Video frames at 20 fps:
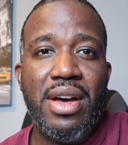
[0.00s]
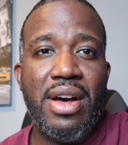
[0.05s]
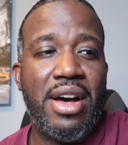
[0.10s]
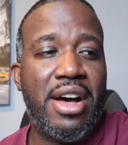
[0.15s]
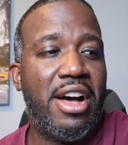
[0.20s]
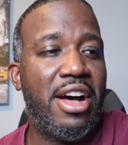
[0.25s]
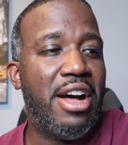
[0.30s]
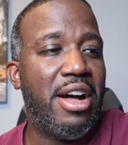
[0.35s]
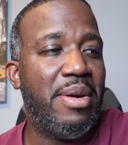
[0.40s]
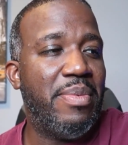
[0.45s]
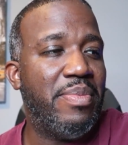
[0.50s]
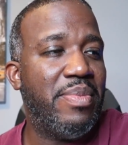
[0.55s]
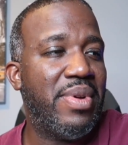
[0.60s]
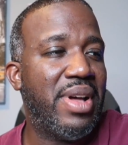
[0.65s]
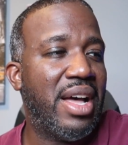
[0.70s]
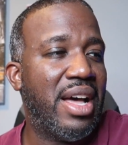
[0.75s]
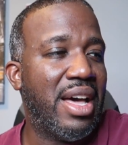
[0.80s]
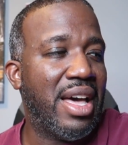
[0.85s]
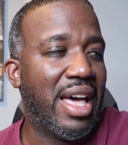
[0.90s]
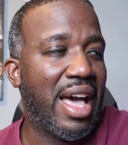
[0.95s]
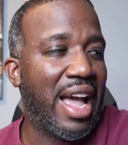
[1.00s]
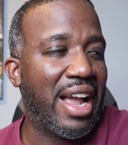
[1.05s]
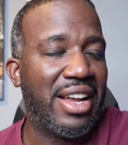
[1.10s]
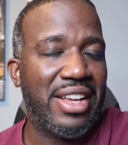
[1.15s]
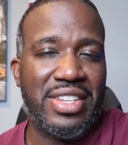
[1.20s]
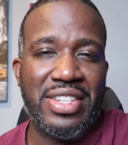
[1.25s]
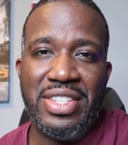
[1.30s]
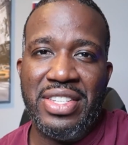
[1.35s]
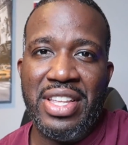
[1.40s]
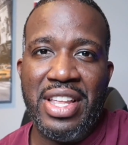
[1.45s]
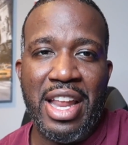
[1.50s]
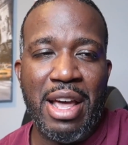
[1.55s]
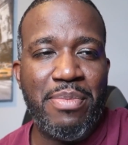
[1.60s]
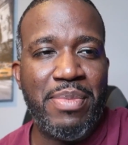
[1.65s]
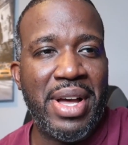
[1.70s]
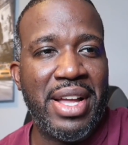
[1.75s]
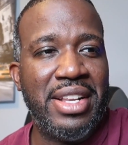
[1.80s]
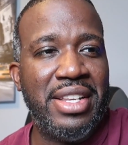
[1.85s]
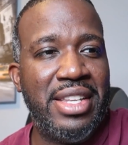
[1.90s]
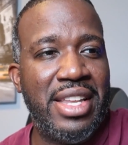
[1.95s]
I could sit at
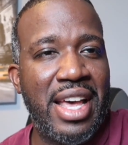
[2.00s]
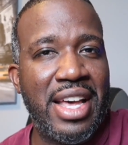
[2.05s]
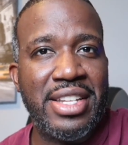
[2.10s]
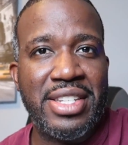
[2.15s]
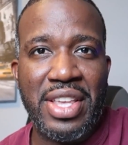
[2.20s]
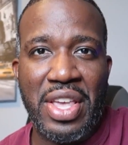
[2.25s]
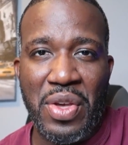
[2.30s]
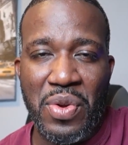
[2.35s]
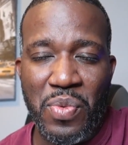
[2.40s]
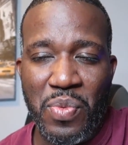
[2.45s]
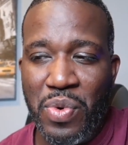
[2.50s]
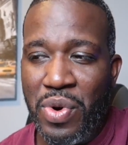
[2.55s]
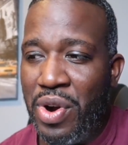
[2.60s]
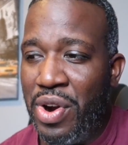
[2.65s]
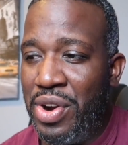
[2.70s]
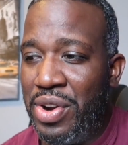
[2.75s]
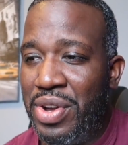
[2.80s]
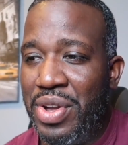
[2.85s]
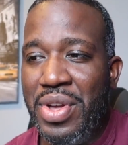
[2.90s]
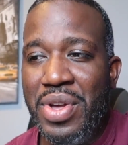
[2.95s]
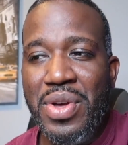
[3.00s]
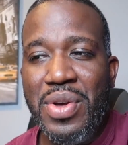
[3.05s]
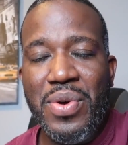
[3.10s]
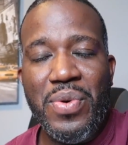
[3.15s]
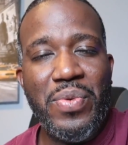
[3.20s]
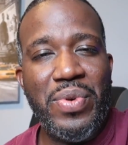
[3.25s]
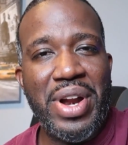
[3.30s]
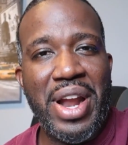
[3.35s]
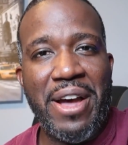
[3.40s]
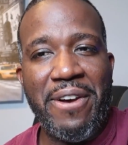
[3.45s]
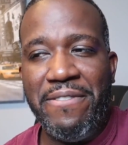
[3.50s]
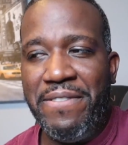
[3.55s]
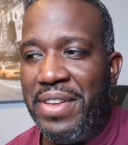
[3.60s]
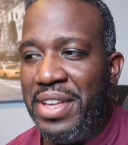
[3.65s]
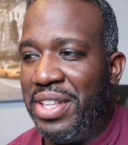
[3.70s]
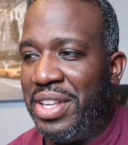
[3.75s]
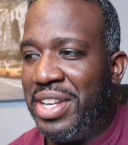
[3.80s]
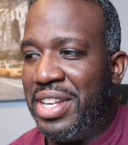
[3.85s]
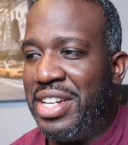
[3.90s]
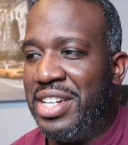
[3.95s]
my desk and work without
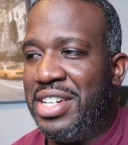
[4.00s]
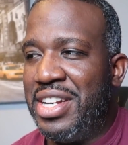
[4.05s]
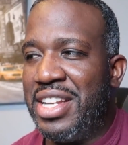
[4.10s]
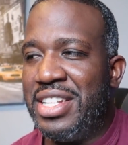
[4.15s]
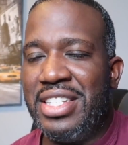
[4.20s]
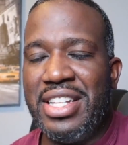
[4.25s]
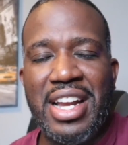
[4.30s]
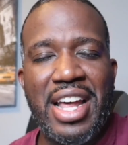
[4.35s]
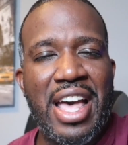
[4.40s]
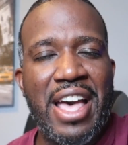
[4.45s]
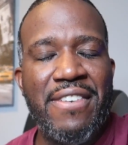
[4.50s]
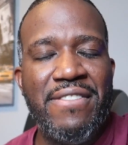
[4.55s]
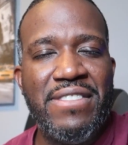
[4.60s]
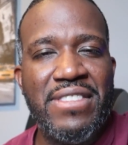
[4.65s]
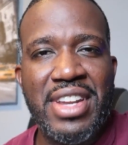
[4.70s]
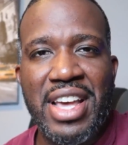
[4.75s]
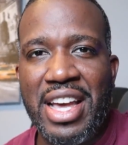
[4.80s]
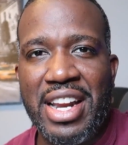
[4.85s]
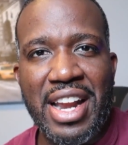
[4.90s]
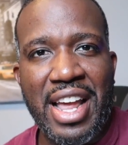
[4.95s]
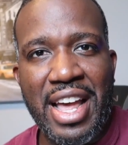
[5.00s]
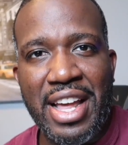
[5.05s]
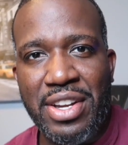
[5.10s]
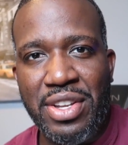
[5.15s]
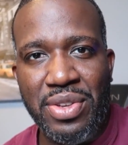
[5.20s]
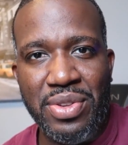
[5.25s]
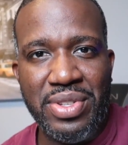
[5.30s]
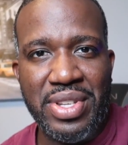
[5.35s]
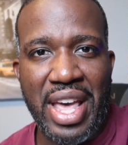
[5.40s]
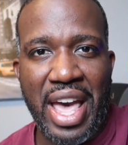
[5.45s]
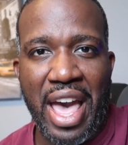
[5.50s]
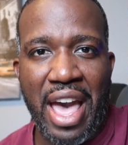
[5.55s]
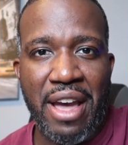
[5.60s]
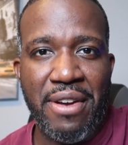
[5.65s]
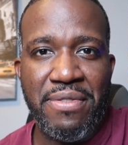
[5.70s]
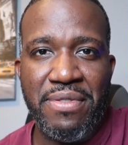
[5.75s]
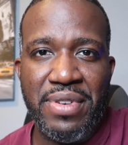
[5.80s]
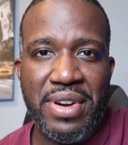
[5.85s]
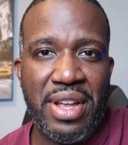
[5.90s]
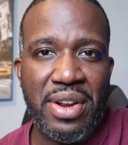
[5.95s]
feeling congested. I have not had to use
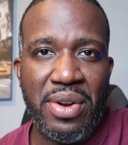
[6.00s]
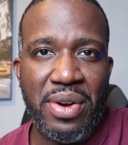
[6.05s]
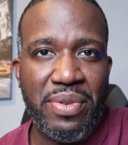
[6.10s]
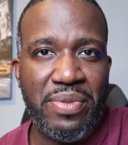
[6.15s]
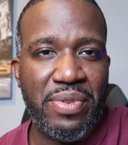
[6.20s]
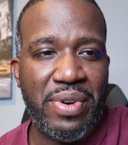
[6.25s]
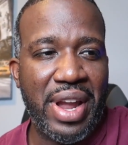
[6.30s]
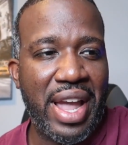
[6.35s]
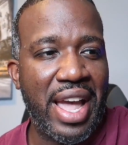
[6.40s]
Afrinetol for